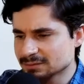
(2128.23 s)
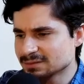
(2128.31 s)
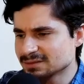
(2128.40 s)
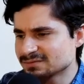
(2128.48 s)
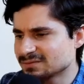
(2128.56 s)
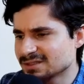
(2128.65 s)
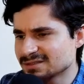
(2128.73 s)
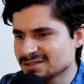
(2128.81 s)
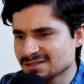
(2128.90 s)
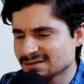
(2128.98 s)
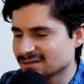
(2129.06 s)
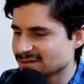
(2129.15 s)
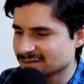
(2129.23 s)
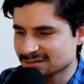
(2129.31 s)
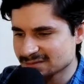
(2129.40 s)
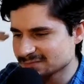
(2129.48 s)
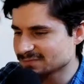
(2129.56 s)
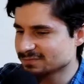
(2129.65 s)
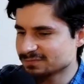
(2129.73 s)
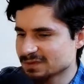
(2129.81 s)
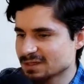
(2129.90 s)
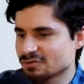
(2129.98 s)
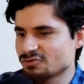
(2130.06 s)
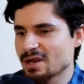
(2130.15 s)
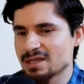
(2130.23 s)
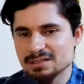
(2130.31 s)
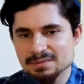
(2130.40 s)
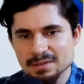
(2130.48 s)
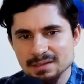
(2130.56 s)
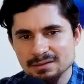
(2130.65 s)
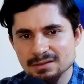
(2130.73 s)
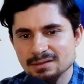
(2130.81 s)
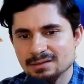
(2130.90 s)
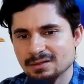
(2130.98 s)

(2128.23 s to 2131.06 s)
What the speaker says: they're fucking crazy, man.